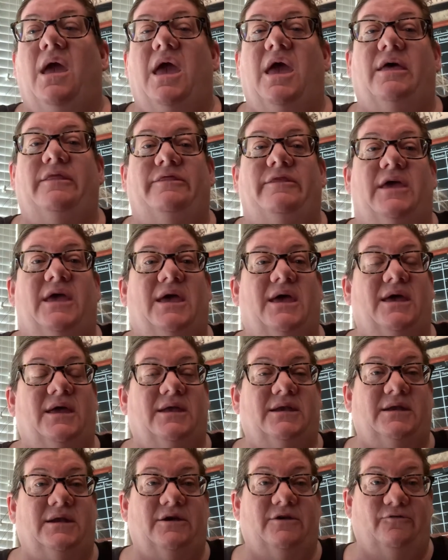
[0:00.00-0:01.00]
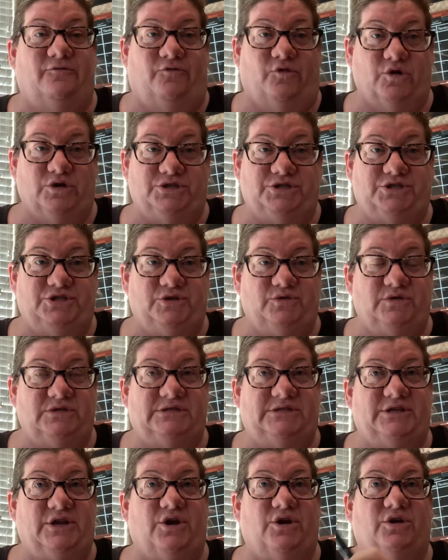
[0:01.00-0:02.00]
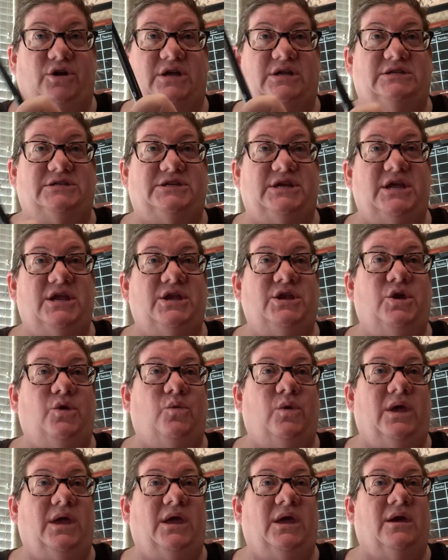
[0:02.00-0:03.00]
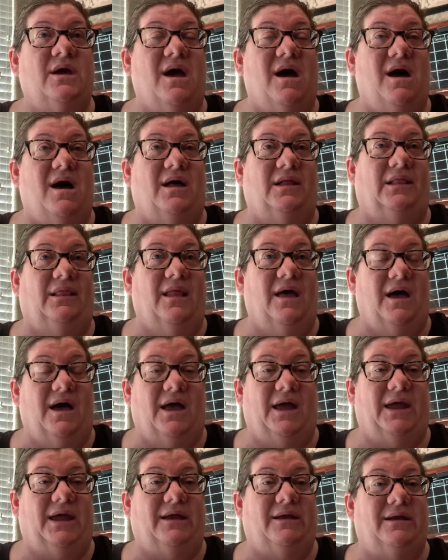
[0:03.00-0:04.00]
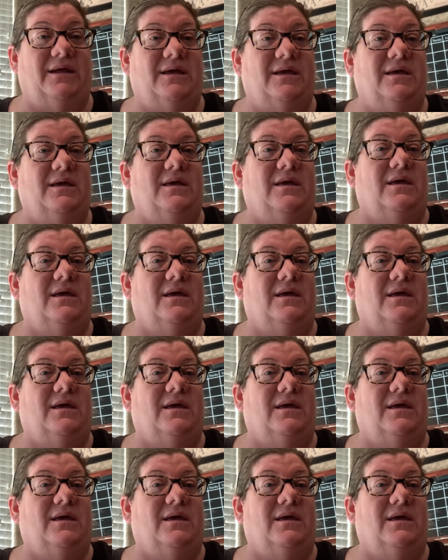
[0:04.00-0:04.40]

And then for students that are continuing online,